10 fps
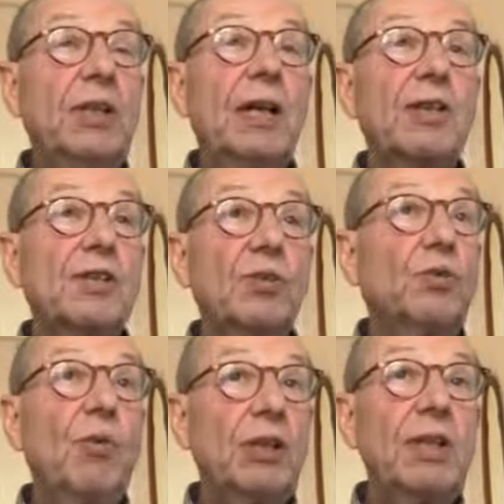understood
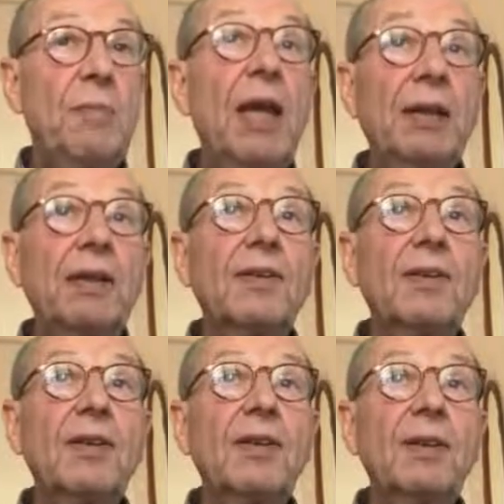what he meant,
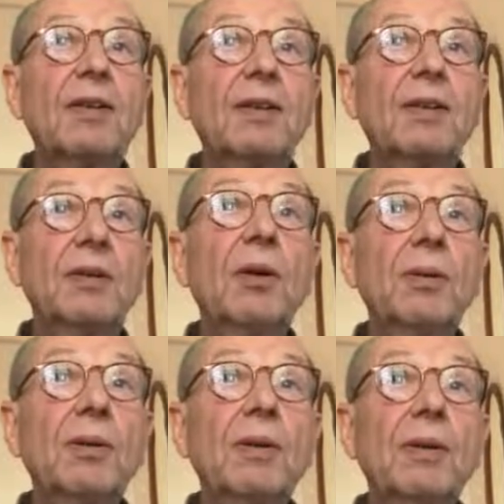you know?
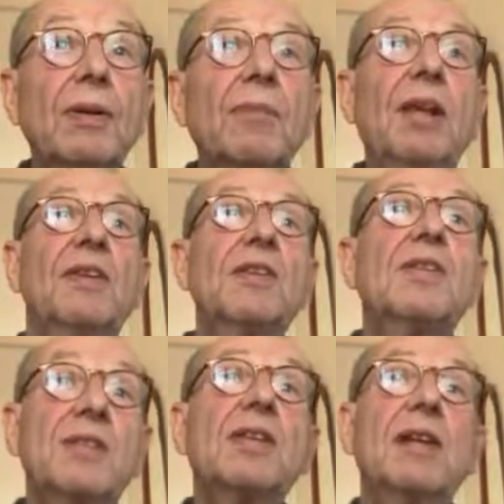And this
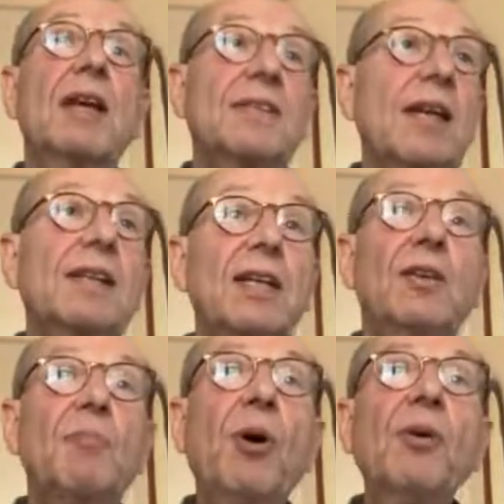is exactly
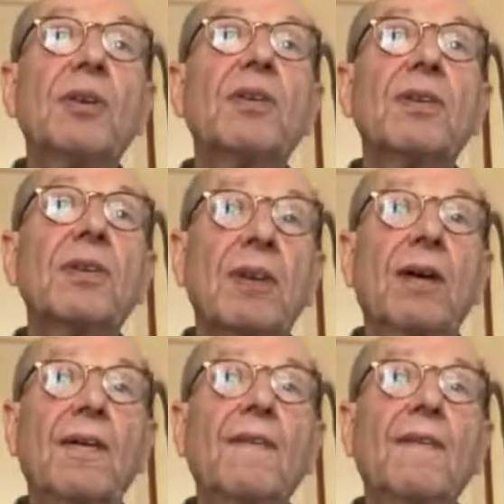the point. Yeah.